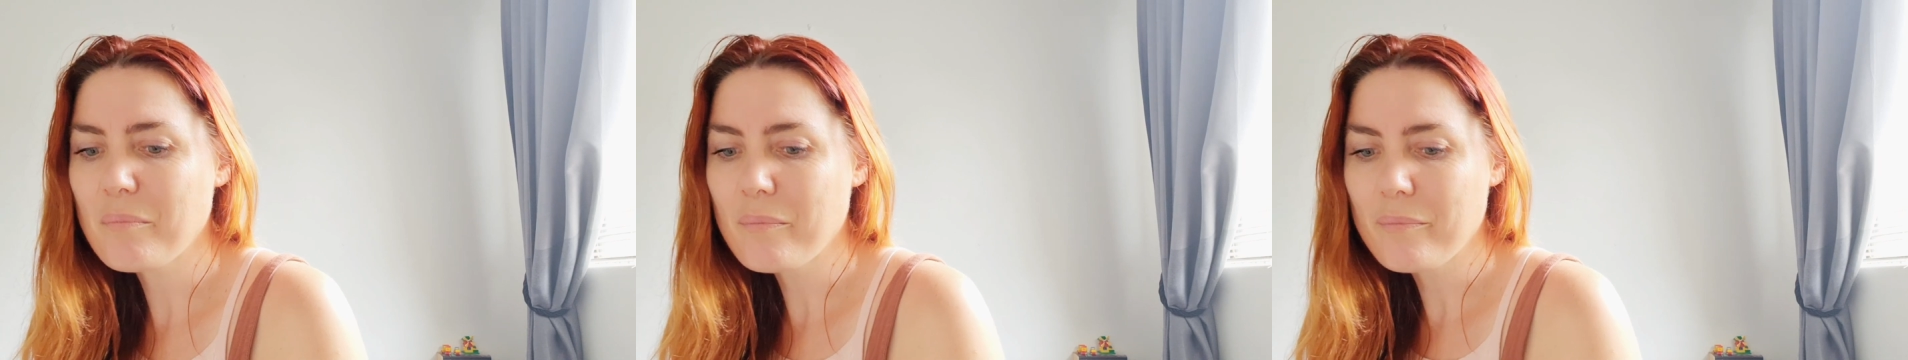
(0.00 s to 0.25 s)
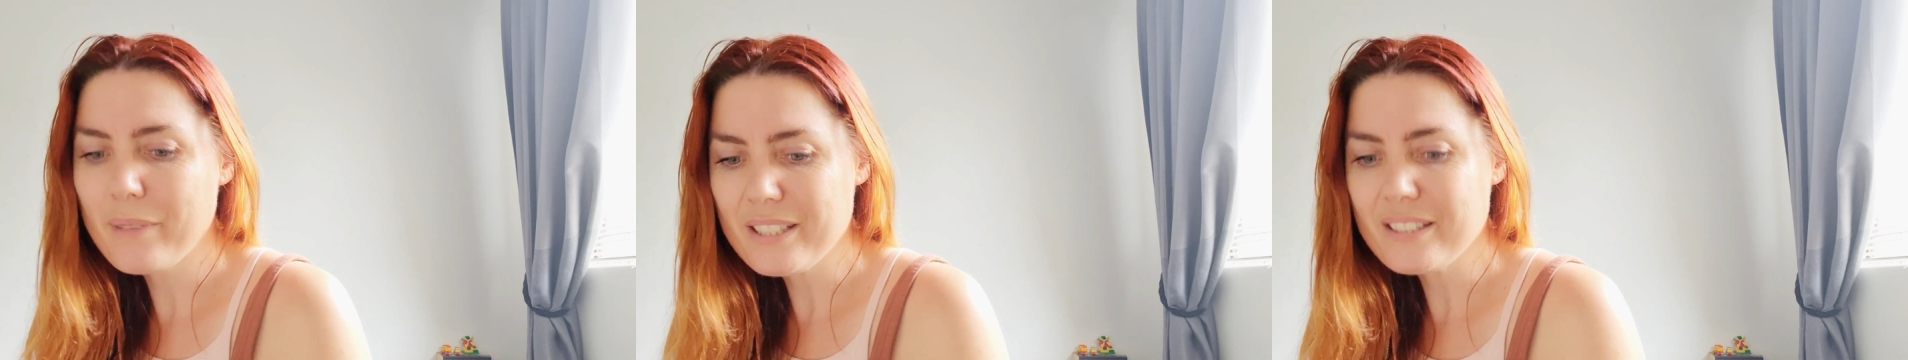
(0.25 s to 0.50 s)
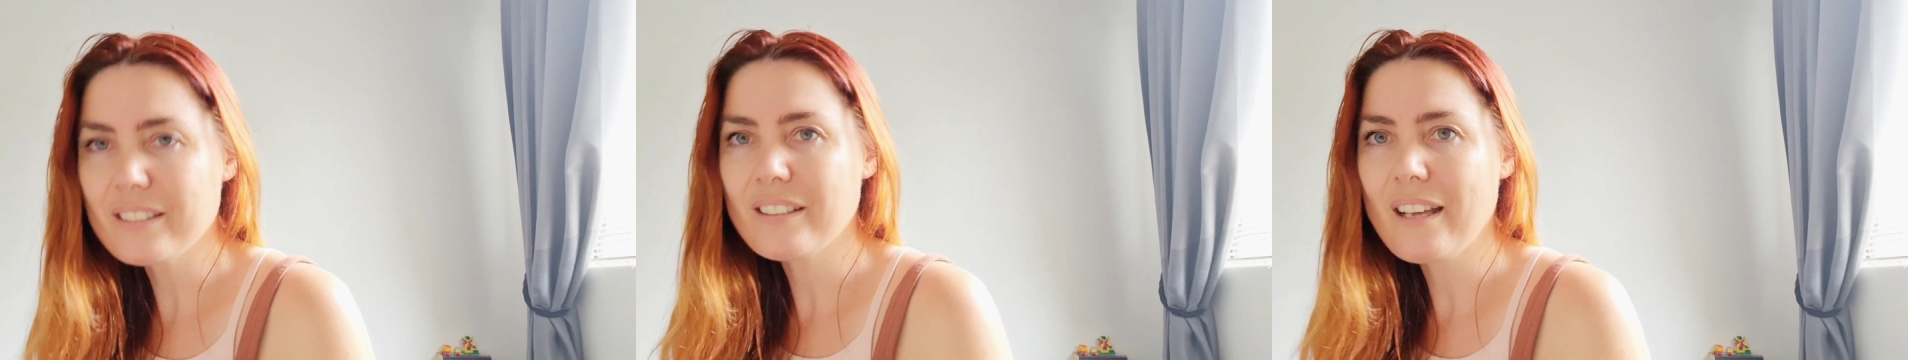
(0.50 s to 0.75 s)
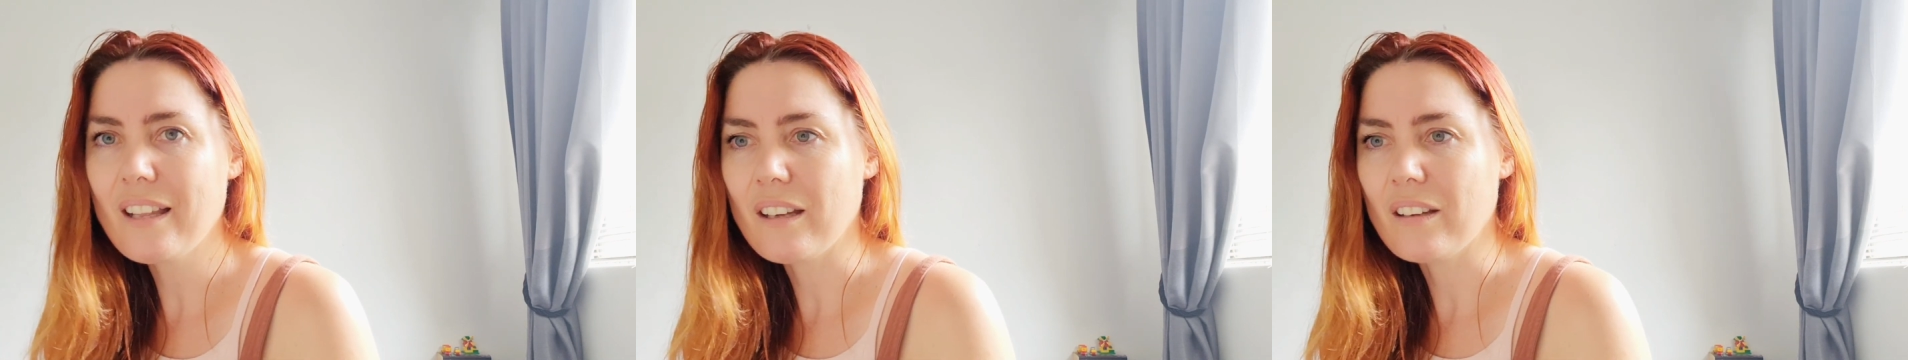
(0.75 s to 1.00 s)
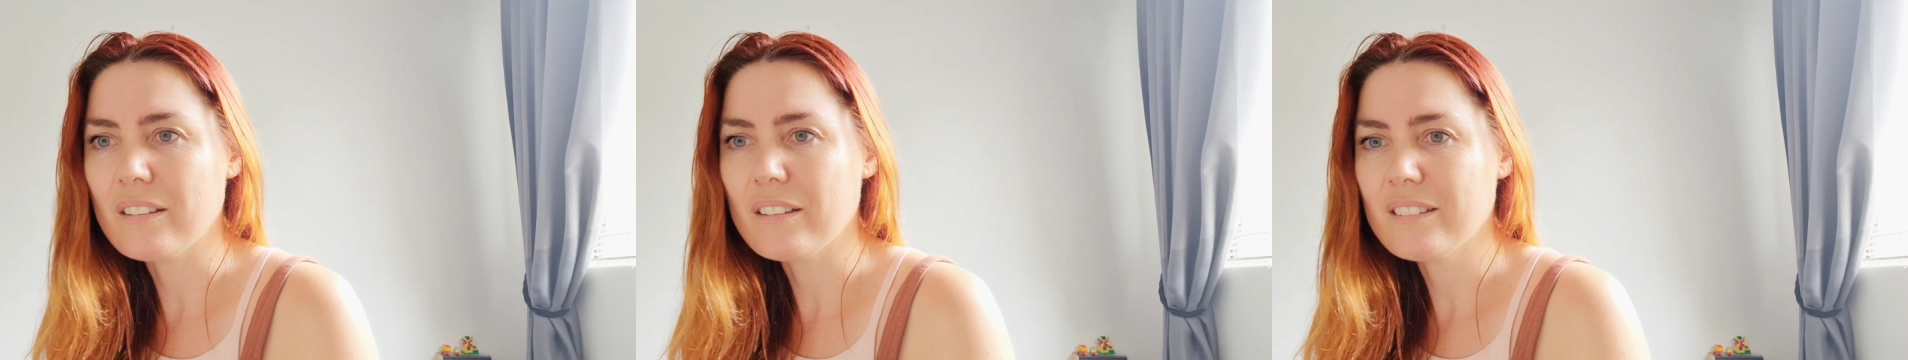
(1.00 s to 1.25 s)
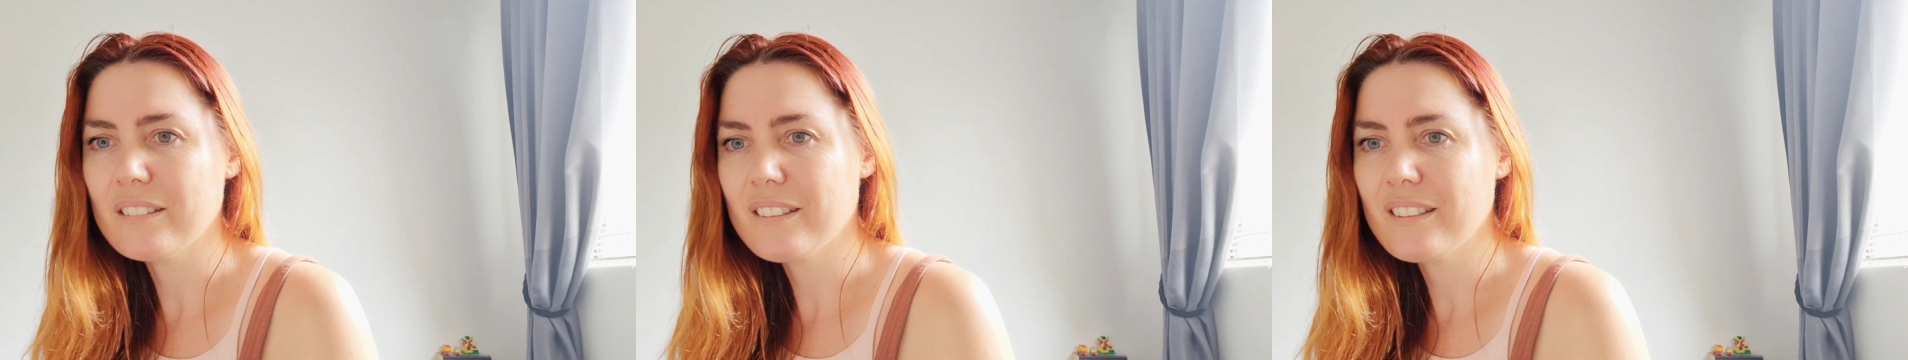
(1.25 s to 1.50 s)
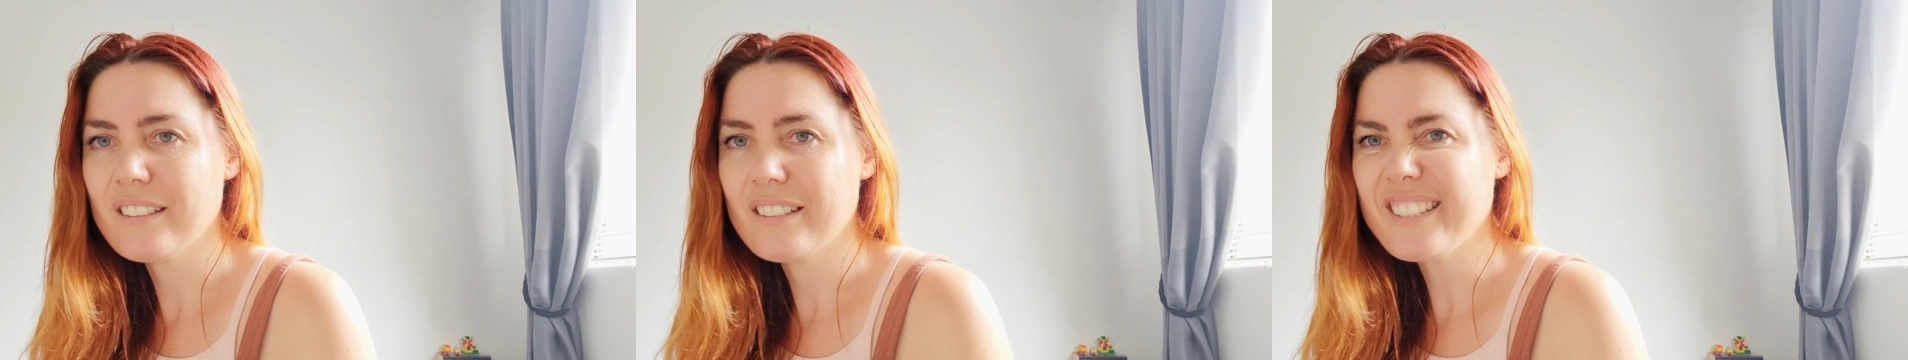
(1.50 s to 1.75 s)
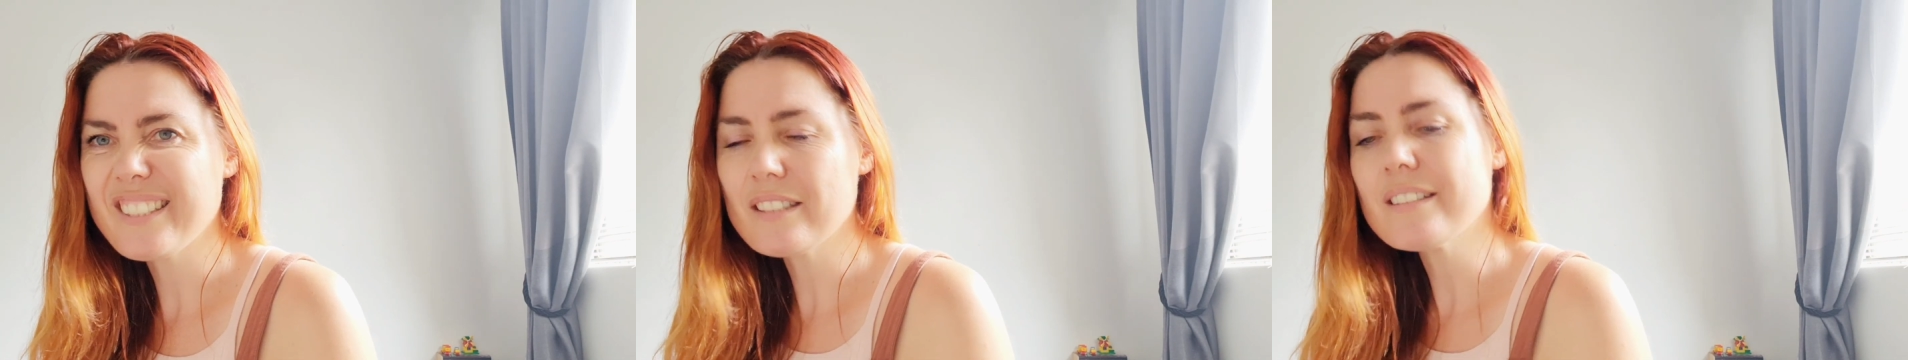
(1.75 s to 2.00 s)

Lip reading: Mustard yellow doesn't